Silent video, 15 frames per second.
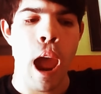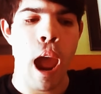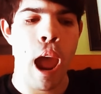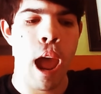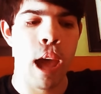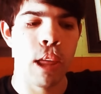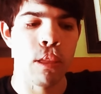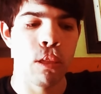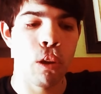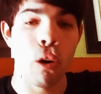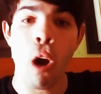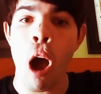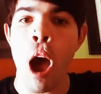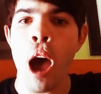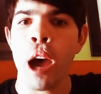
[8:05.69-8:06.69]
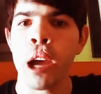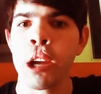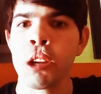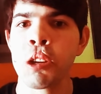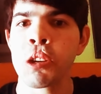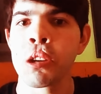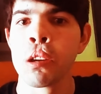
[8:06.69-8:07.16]
and their
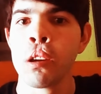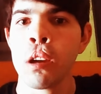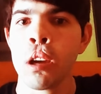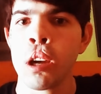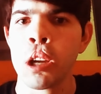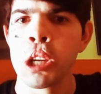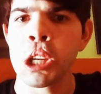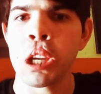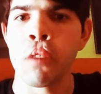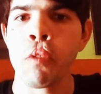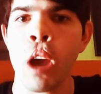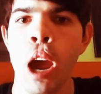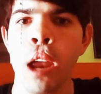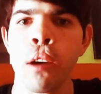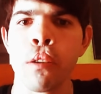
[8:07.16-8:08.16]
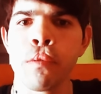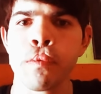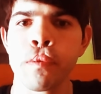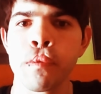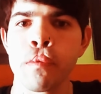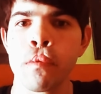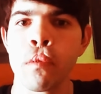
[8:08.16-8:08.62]
eyes seem kind
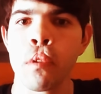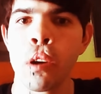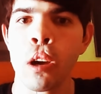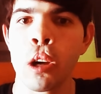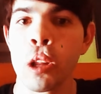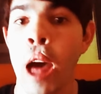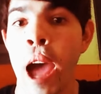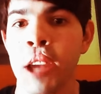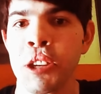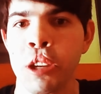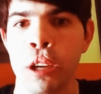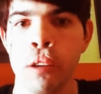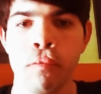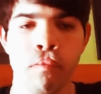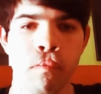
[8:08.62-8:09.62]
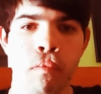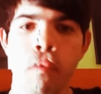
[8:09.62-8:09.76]
of glassy.